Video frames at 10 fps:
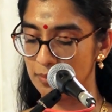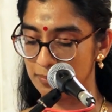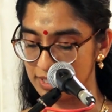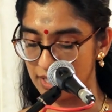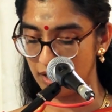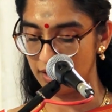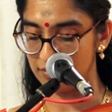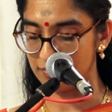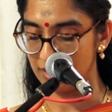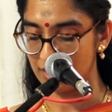to
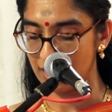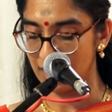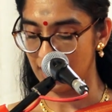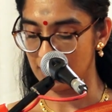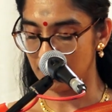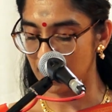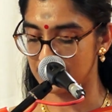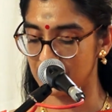preserve and pass